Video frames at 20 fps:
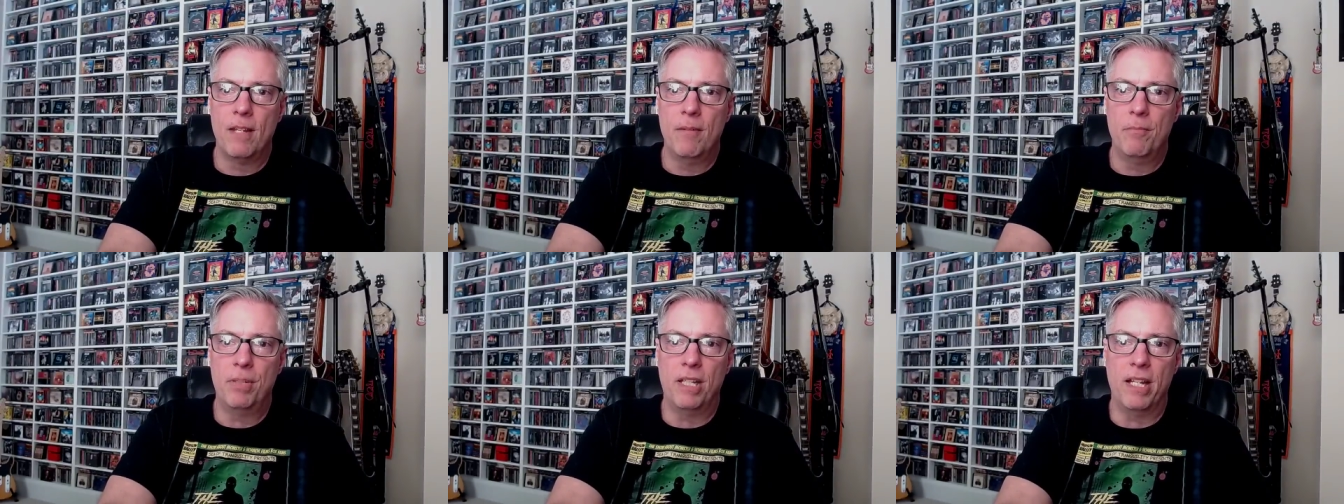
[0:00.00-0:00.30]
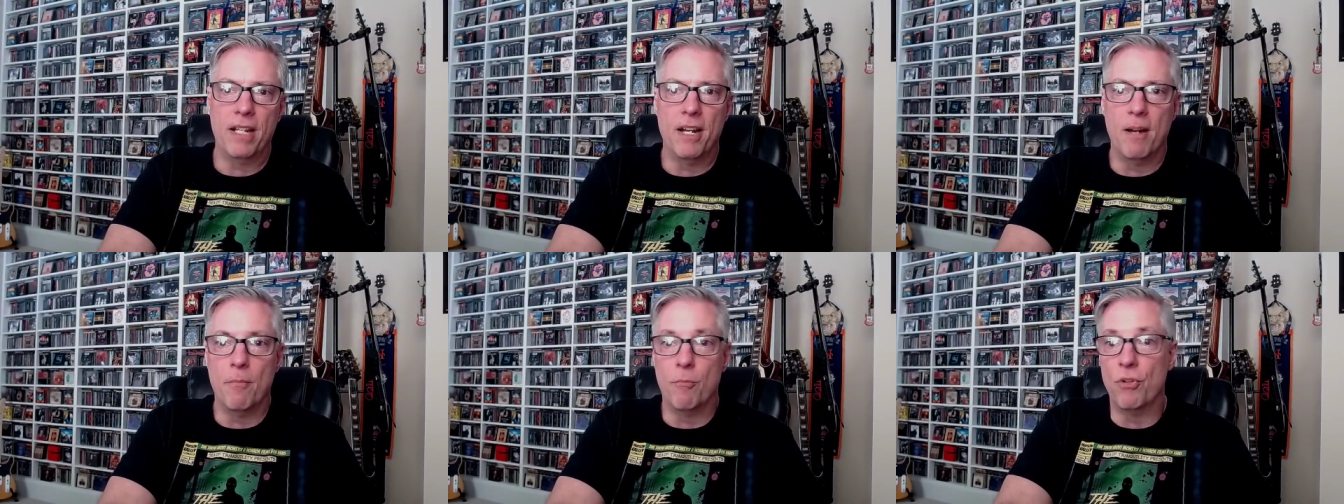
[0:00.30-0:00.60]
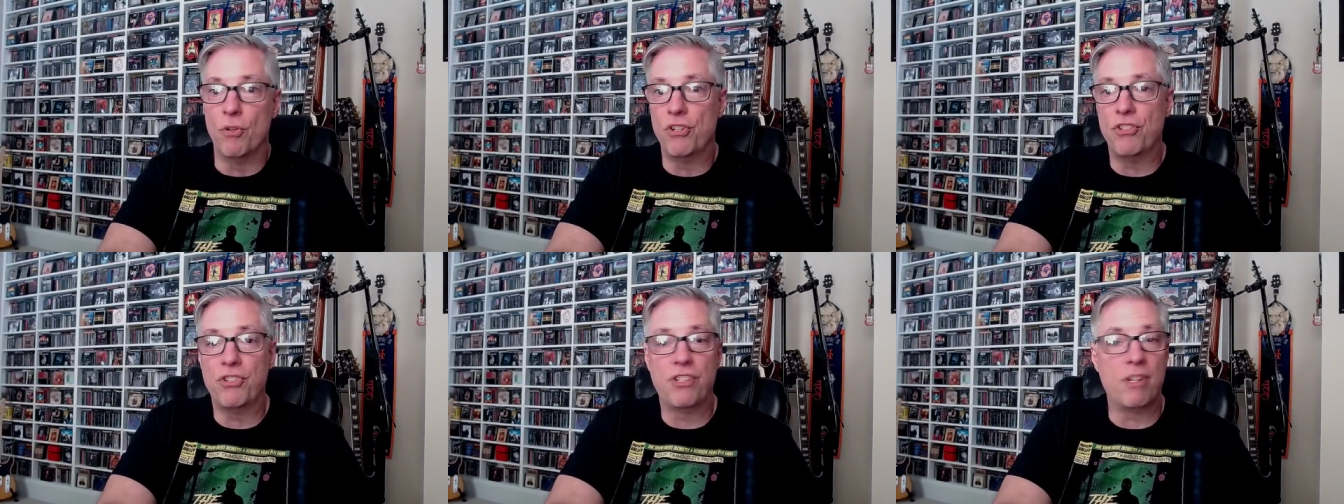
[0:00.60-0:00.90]
Played on
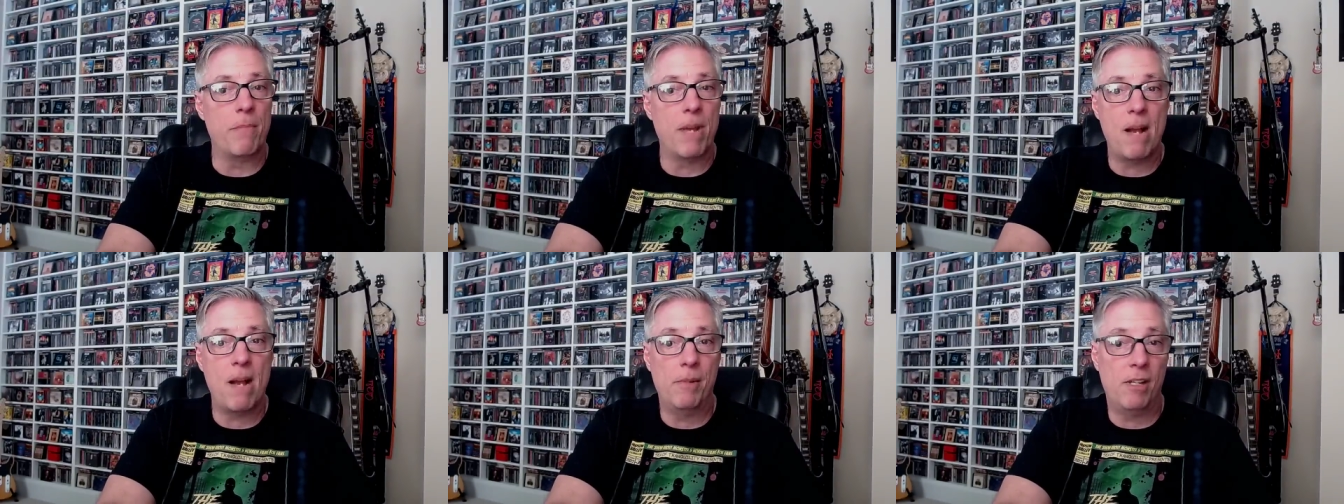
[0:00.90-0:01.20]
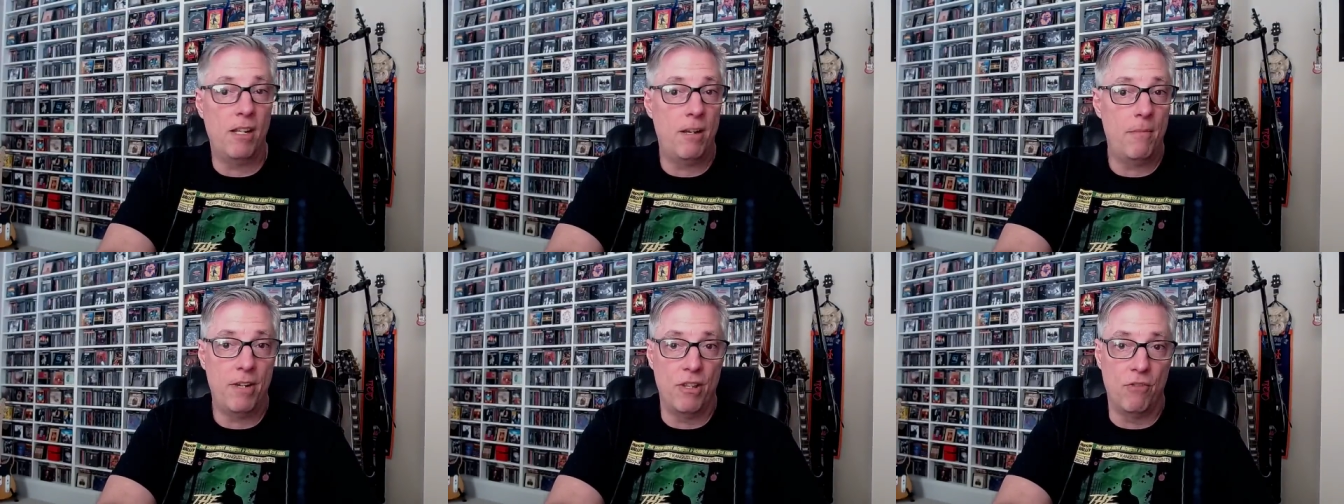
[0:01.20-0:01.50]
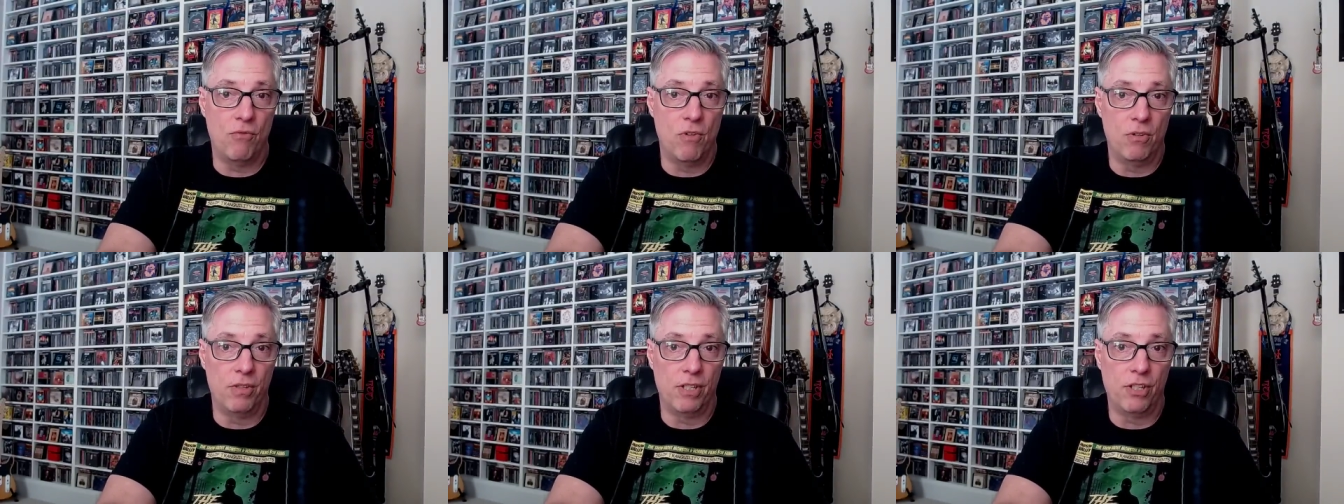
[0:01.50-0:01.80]
Bridges to Babylon by the
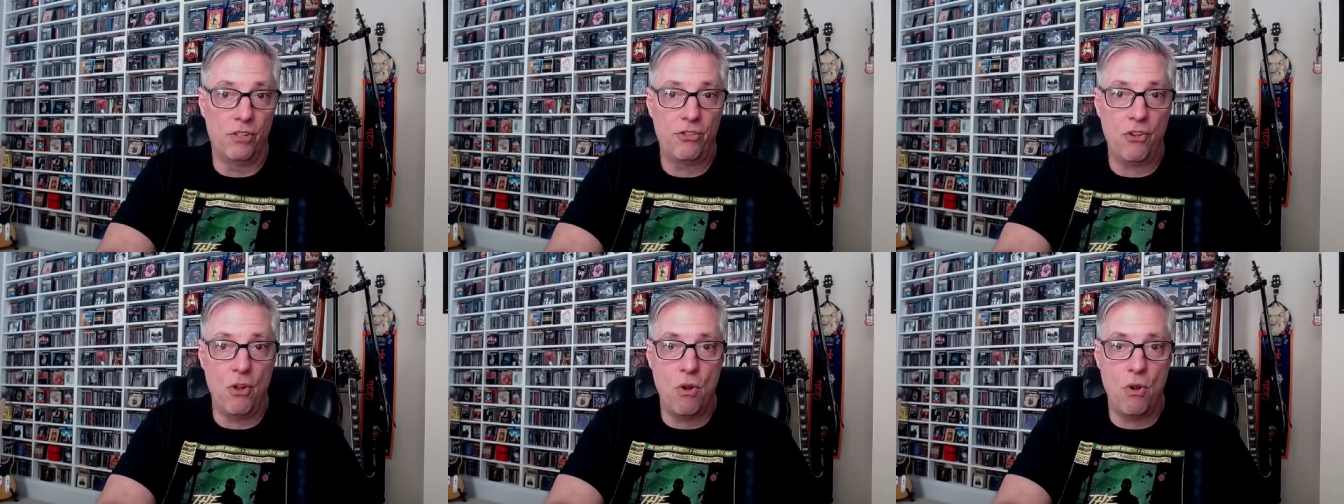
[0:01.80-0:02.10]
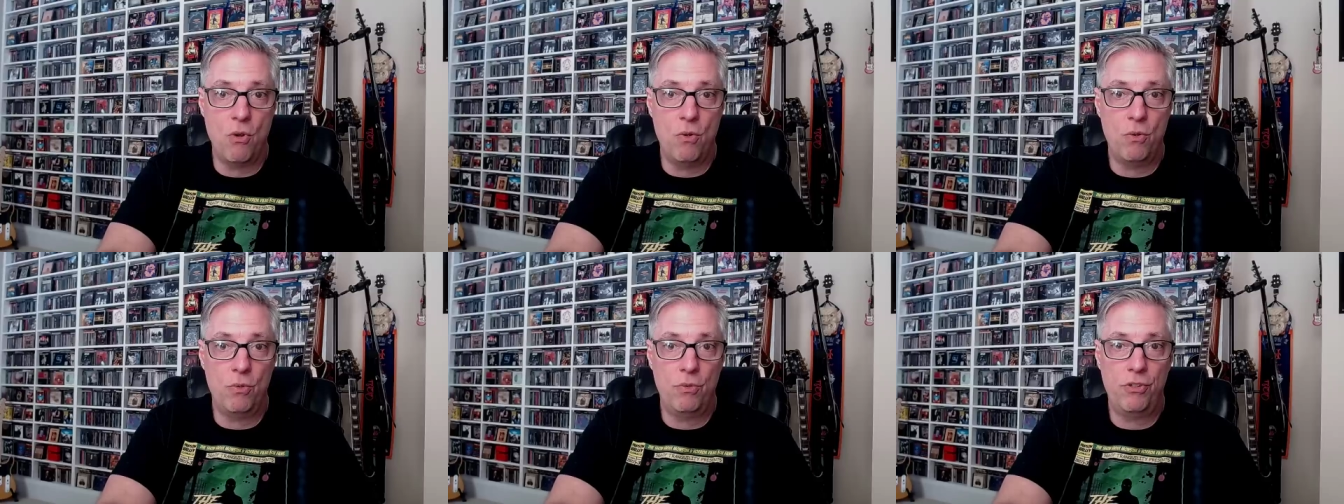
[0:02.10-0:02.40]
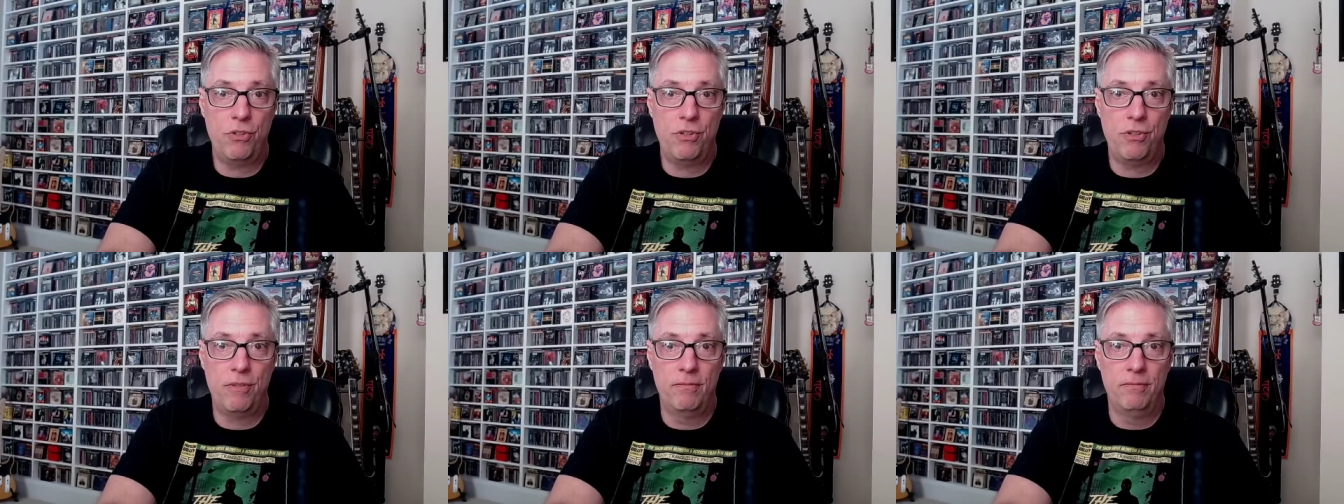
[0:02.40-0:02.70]
Rolling
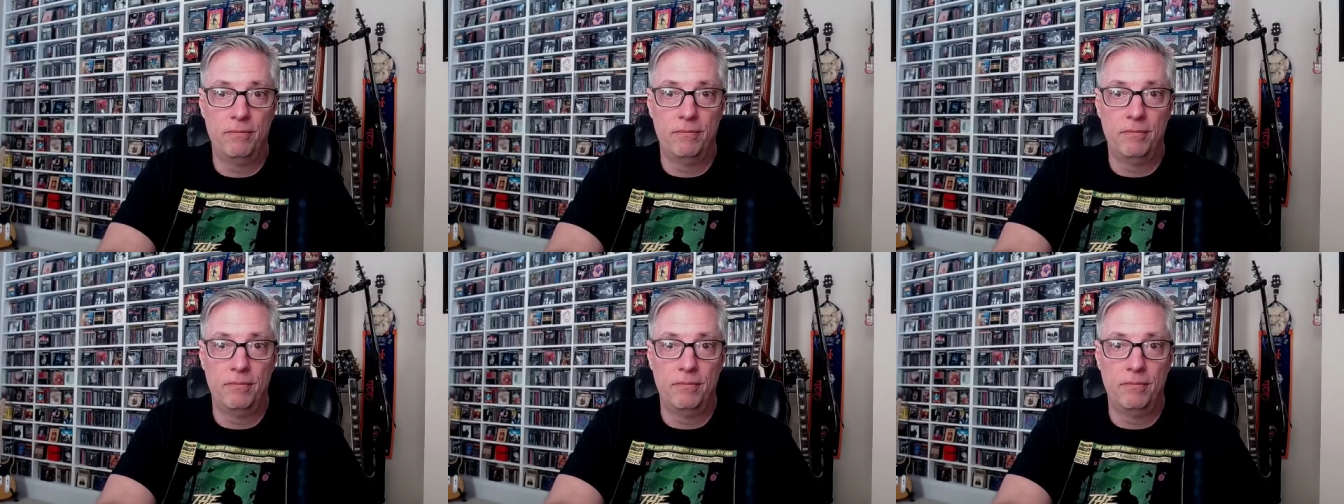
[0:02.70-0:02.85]
Stones.